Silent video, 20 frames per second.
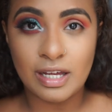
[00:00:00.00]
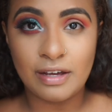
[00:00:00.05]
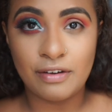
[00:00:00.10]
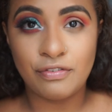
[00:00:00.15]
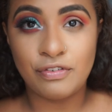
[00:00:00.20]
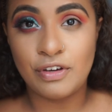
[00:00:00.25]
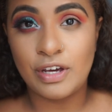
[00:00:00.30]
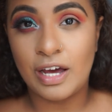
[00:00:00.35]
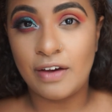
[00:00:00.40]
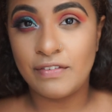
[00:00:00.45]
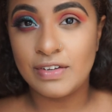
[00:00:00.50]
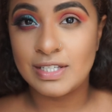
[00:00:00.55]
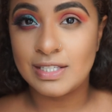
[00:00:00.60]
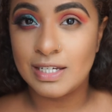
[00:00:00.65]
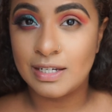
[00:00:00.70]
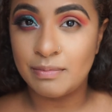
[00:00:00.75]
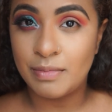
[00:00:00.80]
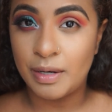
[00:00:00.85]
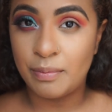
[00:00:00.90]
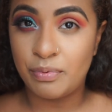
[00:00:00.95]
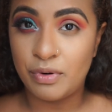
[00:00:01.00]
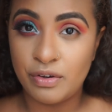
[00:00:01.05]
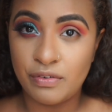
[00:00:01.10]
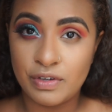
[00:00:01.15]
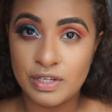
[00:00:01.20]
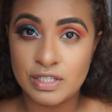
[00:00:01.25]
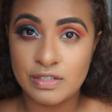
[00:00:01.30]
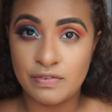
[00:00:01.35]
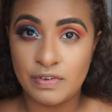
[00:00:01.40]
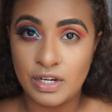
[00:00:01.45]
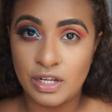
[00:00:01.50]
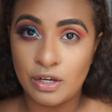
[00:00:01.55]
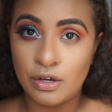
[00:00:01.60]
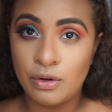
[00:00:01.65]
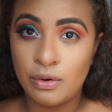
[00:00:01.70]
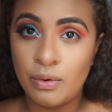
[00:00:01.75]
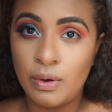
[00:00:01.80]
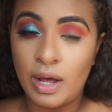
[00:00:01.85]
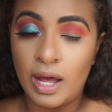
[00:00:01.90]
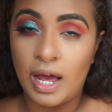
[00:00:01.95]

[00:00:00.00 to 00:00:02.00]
If you haven't seen my previous video,